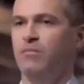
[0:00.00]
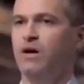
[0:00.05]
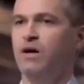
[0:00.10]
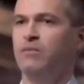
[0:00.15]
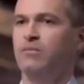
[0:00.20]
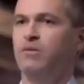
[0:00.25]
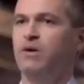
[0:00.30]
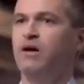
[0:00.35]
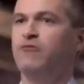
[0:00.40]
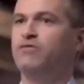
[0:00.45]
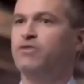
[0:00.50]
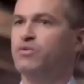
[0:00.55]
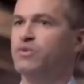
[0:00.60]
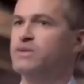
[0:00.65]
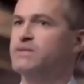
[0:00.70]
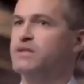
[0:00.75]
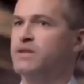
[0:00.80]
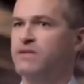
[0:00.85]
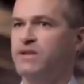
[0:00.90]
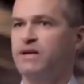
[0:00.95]
My
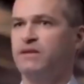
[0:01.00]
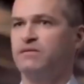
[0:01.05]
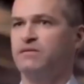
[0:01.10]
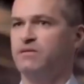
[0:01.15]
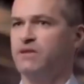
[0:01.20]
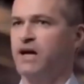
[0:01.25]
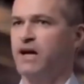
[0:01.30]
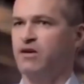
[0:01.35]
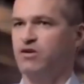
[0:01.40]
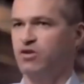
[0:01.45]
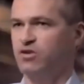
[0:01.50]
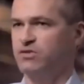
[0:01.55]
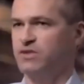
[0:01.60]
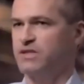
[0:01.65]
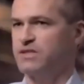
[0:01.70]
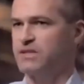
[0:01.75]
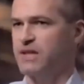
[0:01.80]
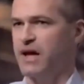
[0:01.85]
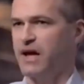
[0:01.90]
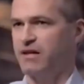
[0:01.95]
view is that contest,